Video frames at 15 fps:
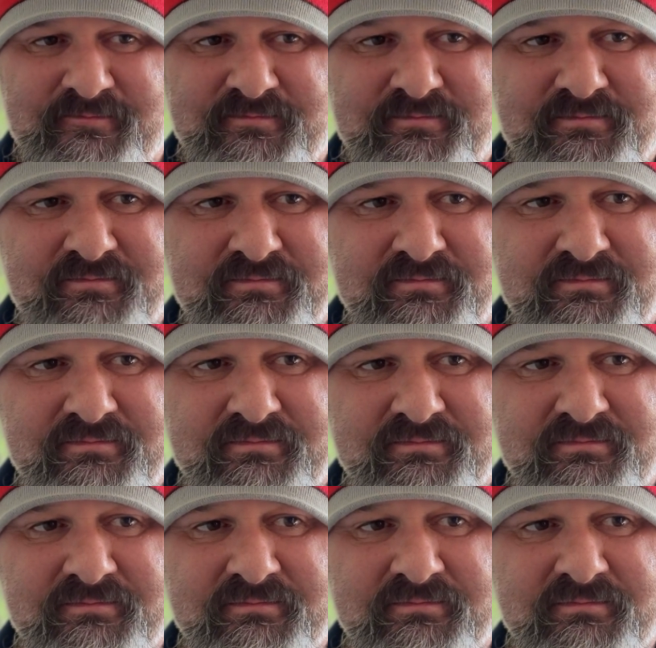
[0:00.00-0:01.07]

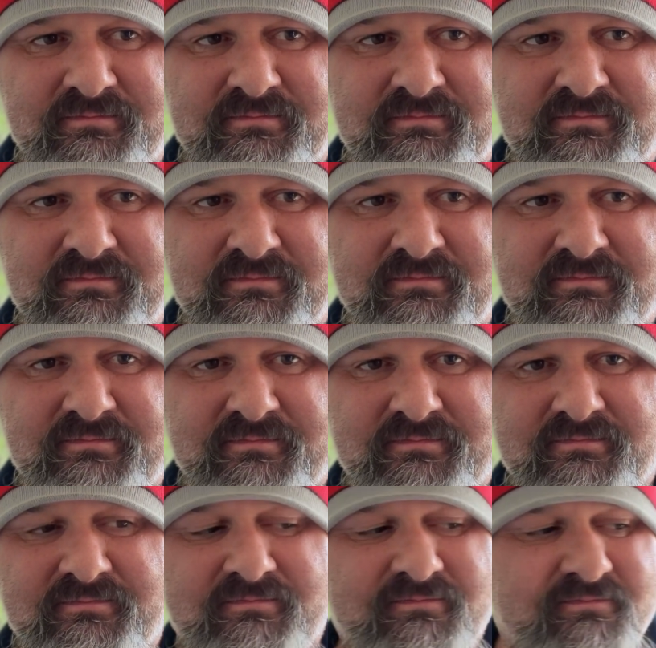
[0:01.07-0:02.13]

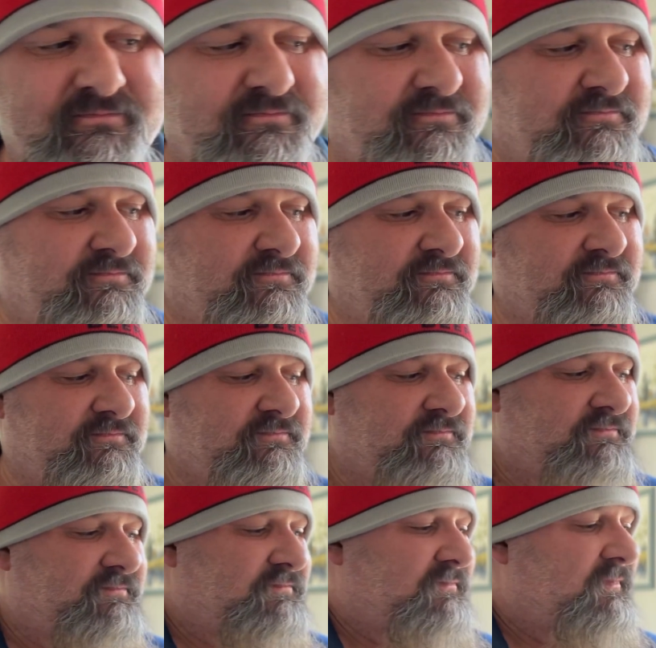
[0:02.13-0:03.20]

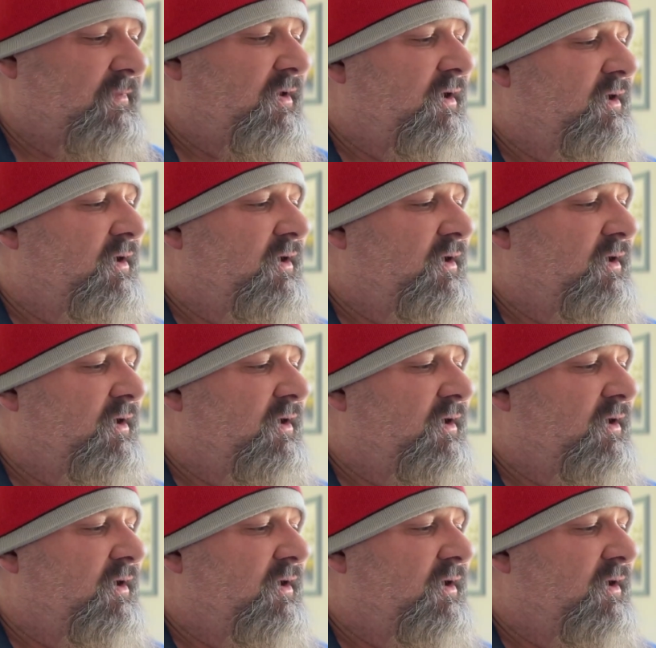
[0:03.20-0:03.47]
No one is speaking in this clip.